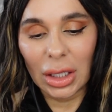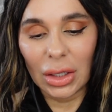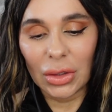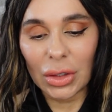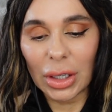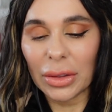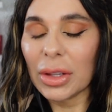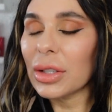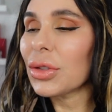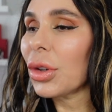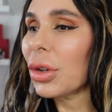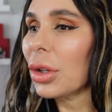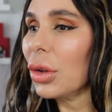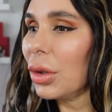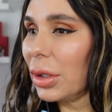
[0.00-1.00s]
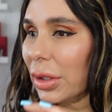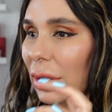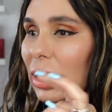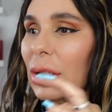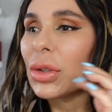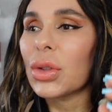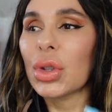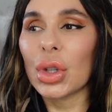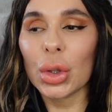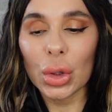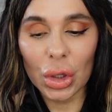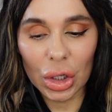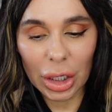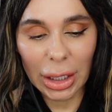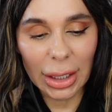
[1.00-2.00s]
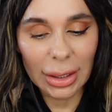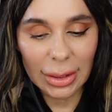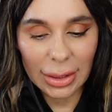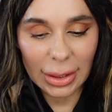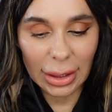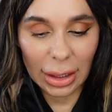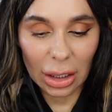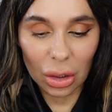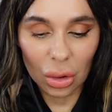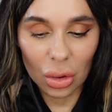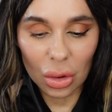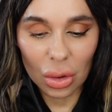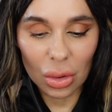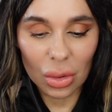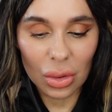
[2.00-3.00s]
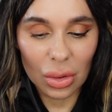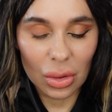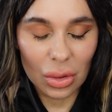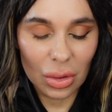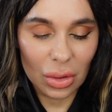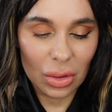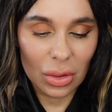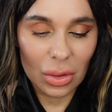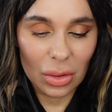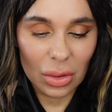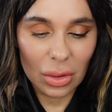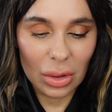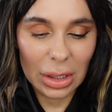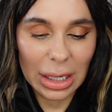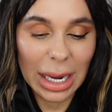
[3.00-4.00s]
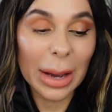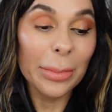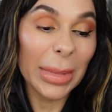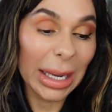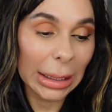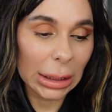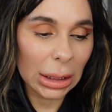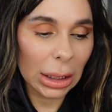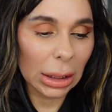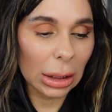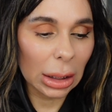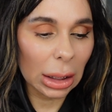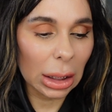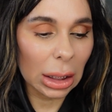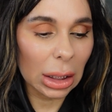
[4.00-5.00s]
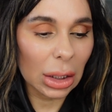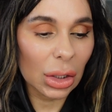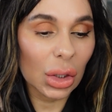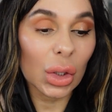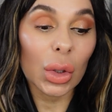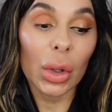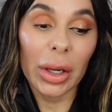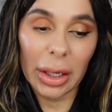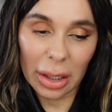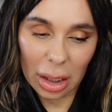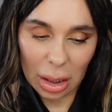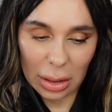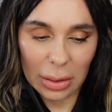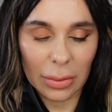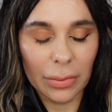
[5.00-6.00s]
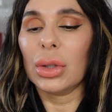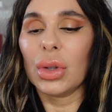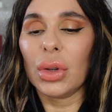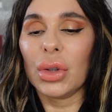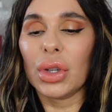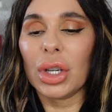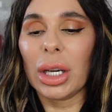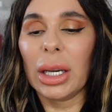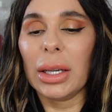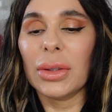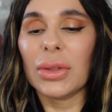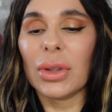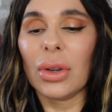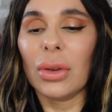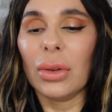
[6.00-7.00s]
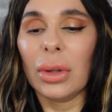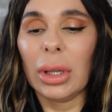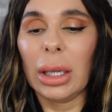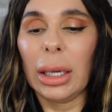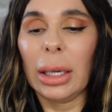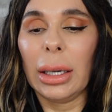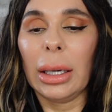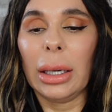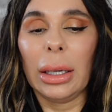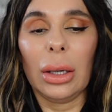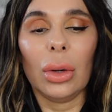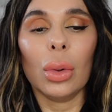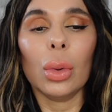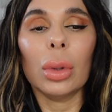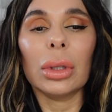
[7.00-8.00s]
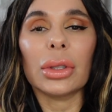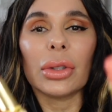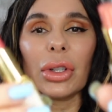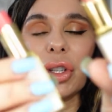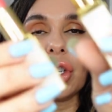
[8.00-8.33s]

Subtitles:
So I think these two shades can go amazingly together. The two shades on the Ultra